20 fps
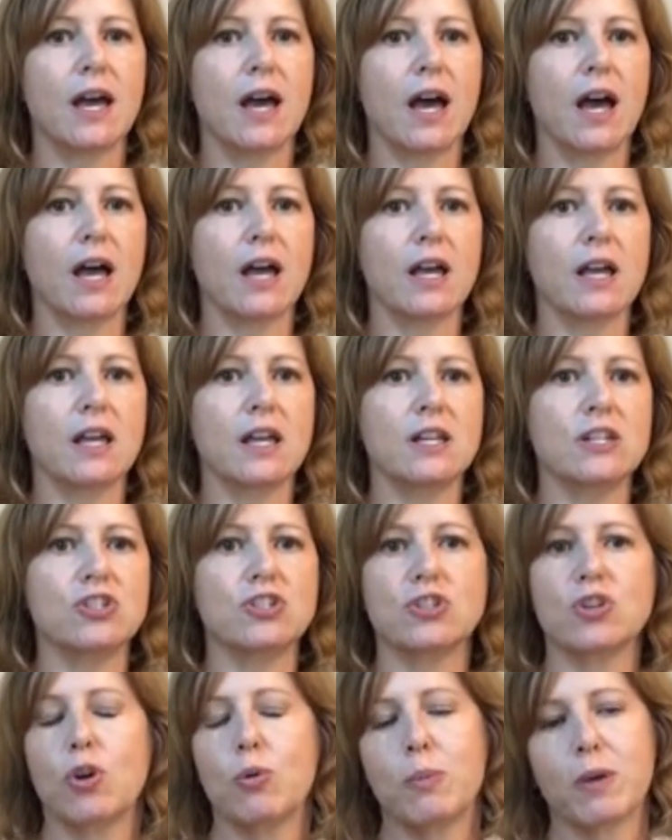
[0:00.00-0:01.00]
uh, in
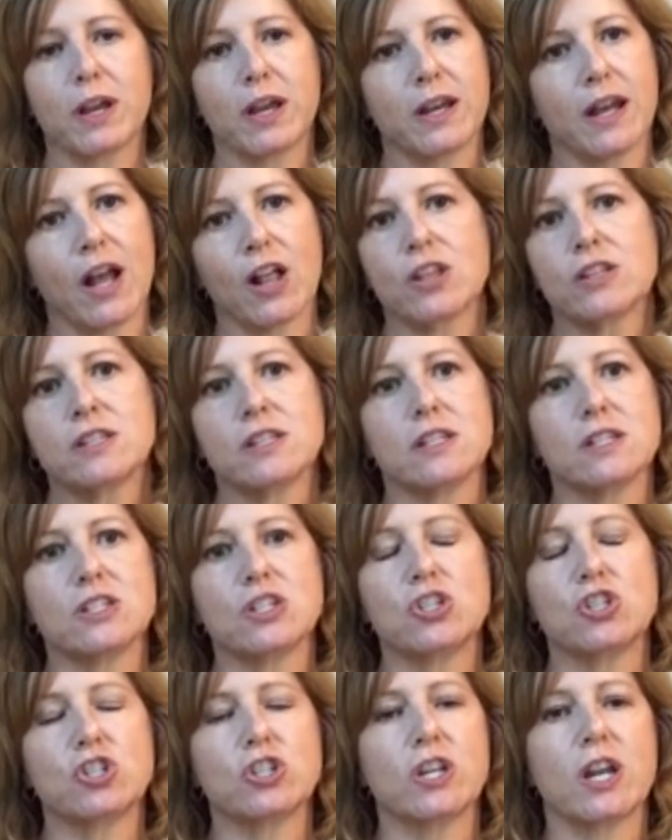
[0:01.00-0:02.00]
genomic analyses
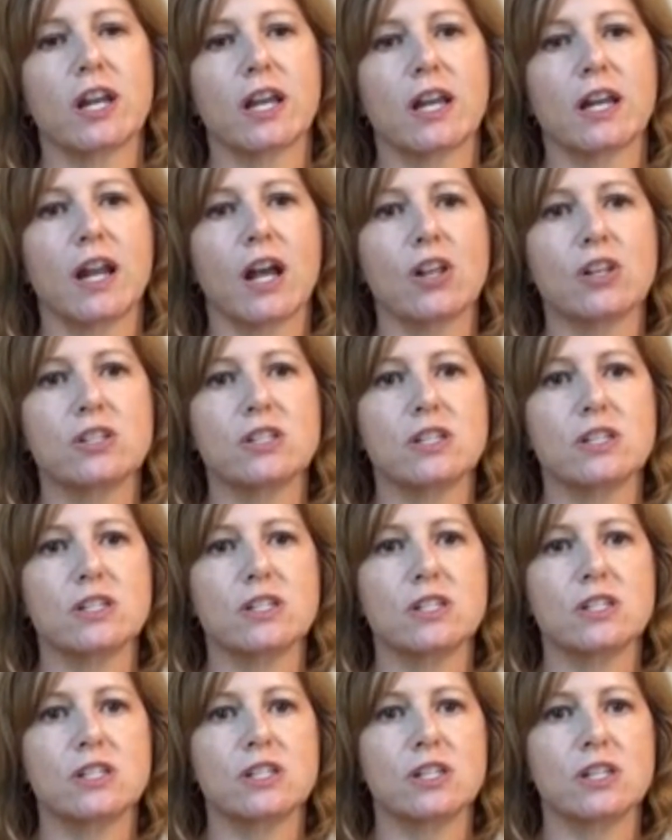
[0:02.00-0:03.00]
and genetic
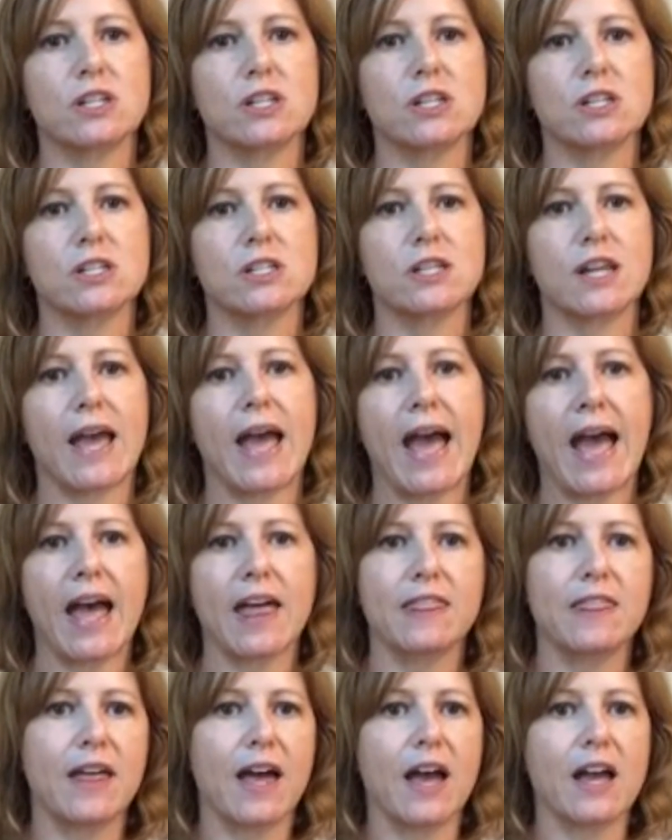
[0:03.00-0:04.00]
analyses to, to
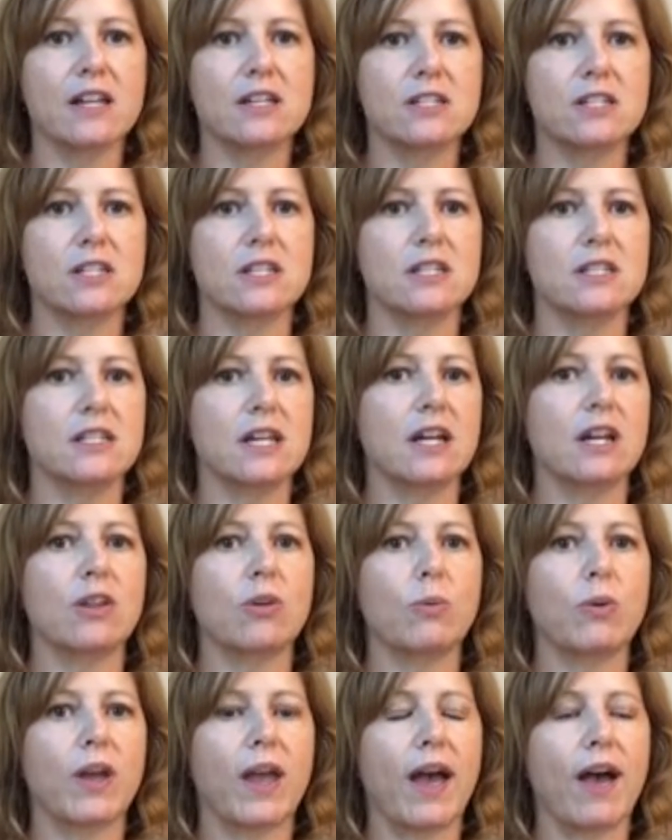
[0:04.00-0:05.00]
add that to the data
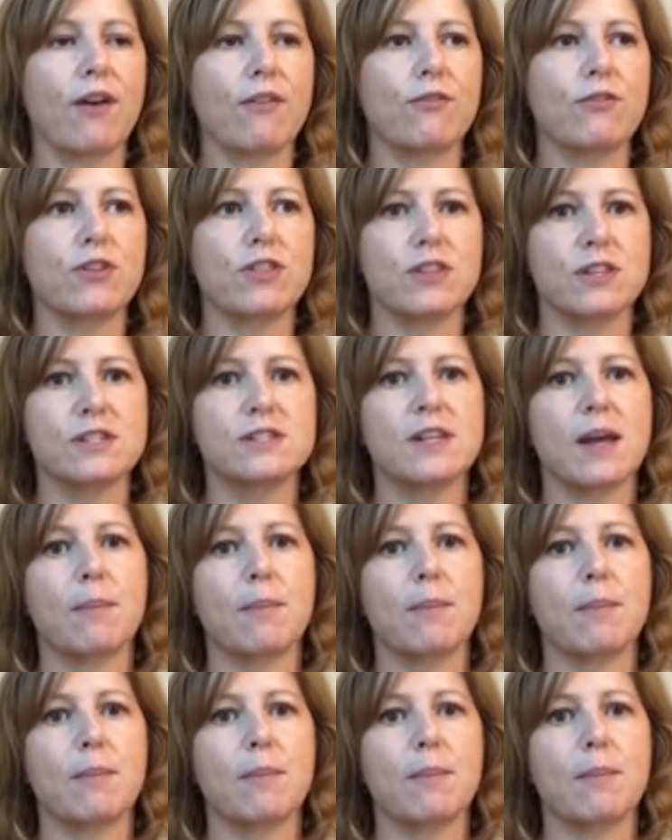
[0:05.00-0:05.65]
that we have with this